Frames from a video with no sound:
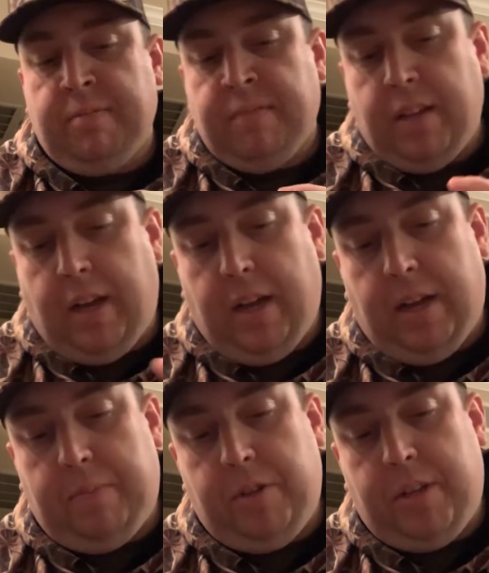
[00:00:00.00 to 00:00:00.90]

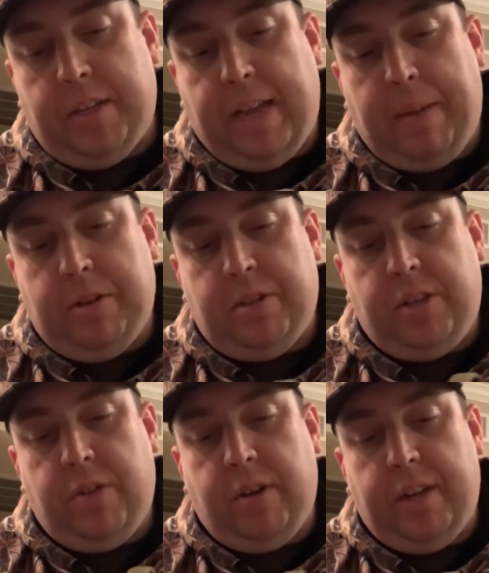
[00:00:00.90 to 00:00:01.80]
You could damage the
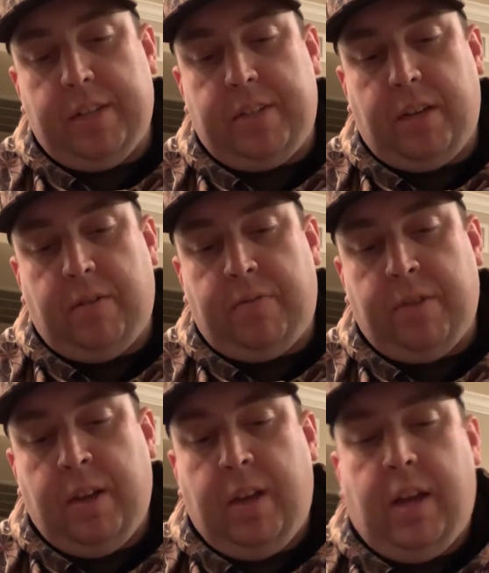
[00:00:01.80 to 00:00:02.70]
unit itself
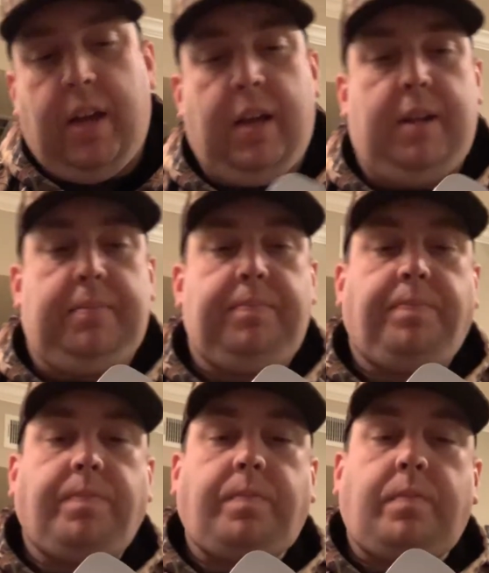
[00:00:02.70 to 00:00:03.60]

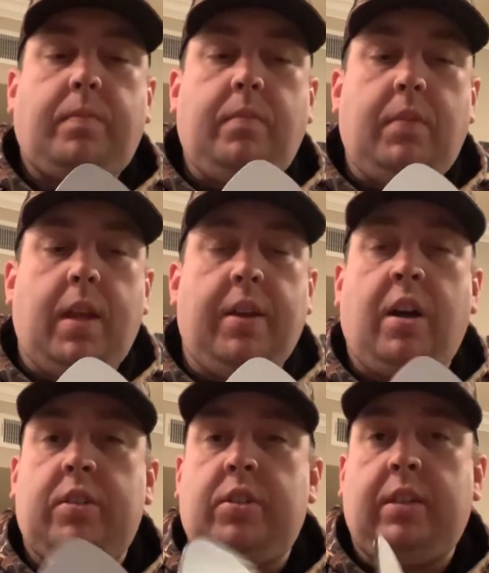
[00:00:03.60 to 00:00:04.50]
and
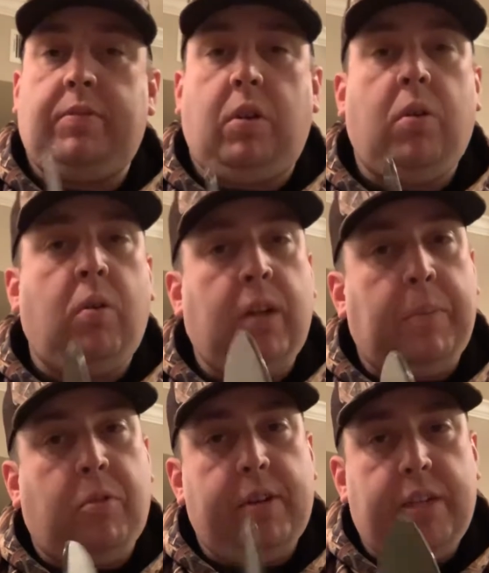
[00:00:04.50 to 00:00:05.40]
cause yourself a whole
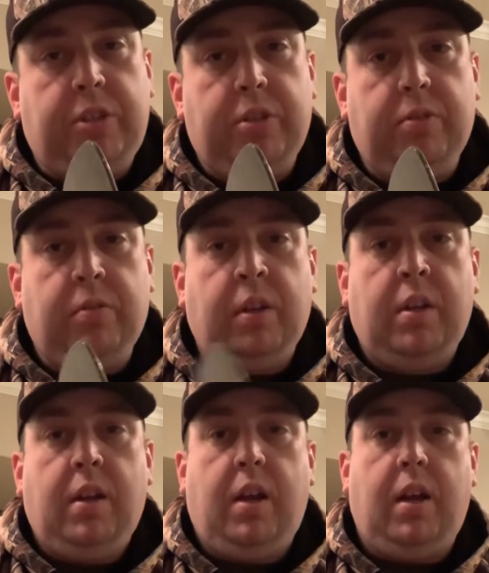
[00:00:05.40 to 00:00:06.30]
lot more issue
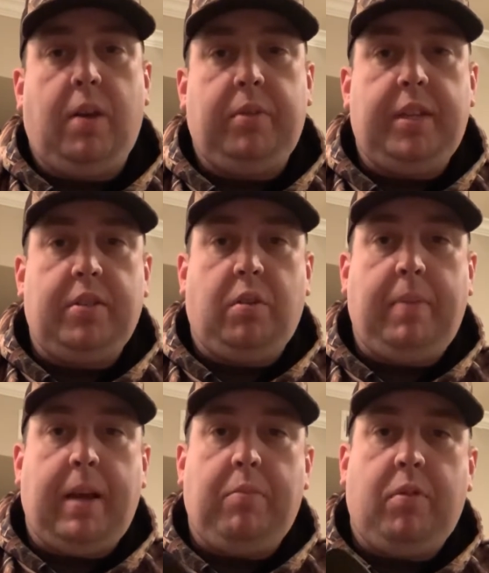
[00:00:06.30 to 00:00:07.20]
with these little
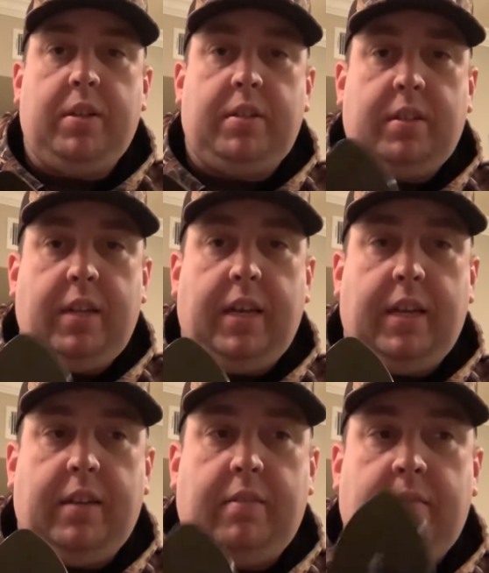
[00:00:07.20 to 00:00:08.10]
bad boys.
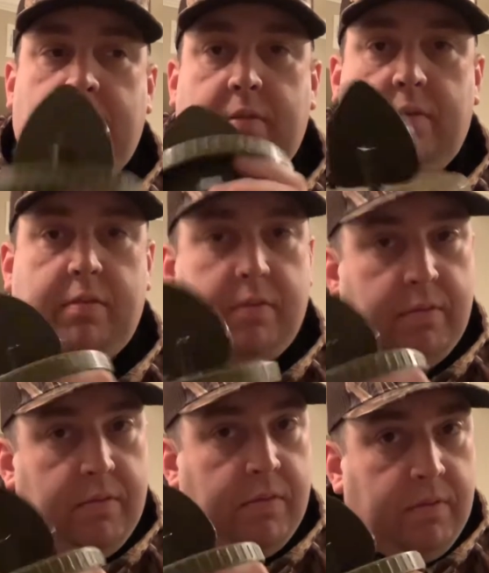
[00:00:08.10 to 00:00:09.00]
And
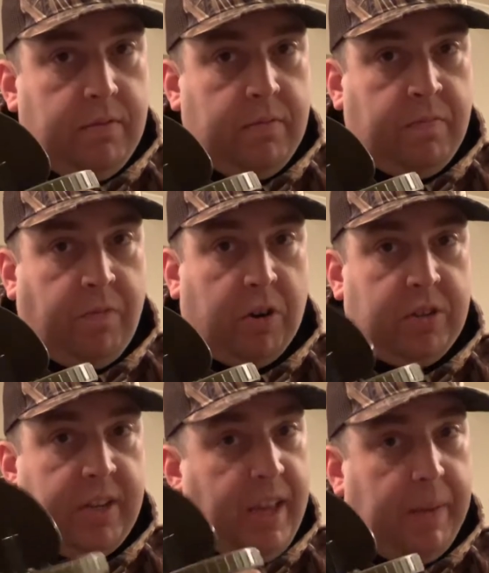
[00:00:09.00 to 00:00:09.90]

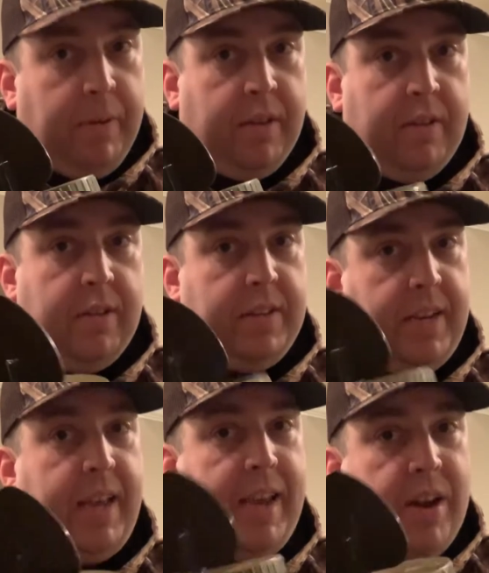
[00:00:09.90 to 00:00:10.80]
first tip,
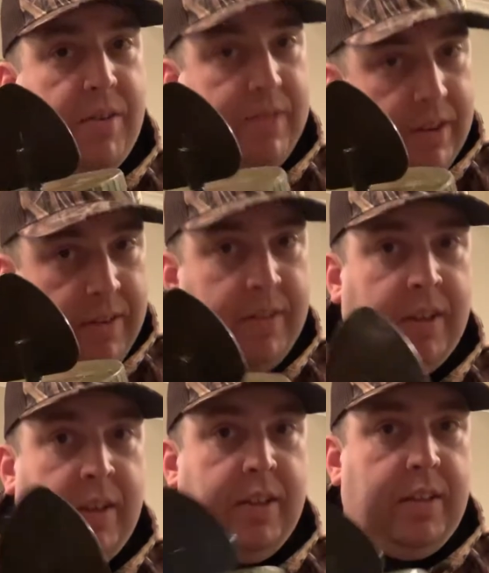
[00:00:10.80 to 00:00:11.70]
take care of it.
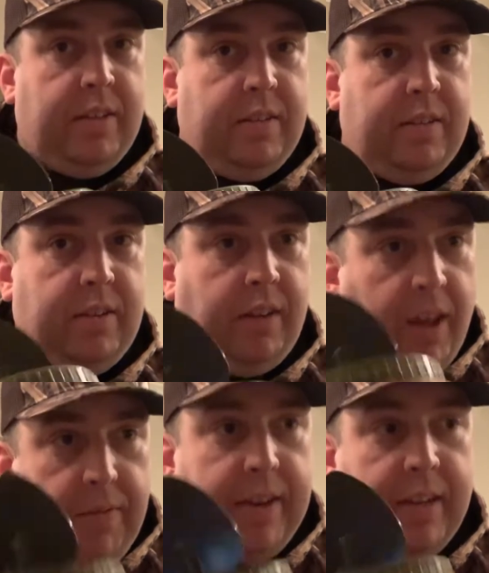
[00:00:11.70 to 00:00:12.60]

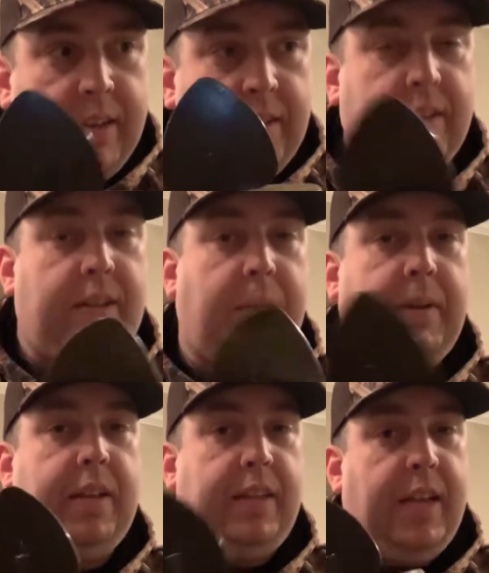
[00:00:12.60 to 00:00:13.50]
Love it. I
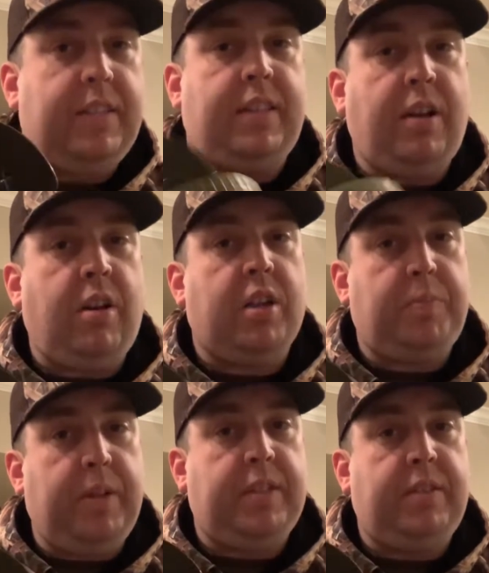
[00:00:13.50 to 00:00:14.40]
mean, yes, they are
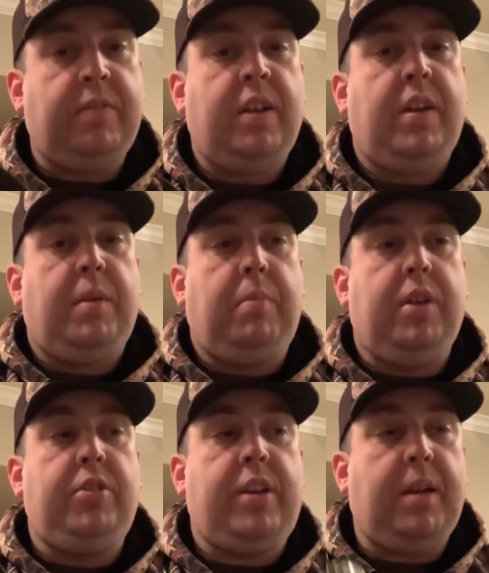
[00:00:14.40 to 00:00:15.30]
expensive,
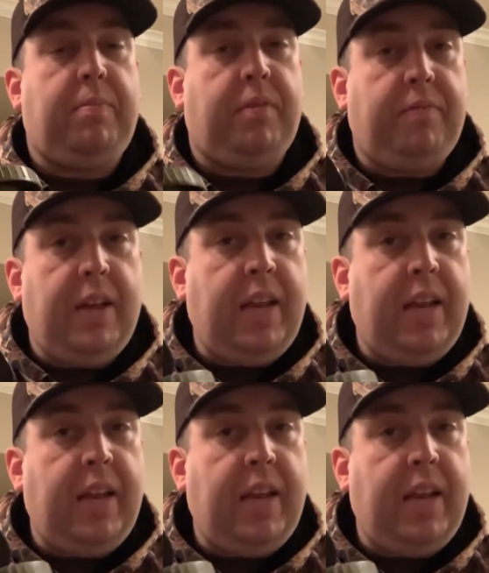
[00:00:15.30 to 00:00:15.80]
but you can prevent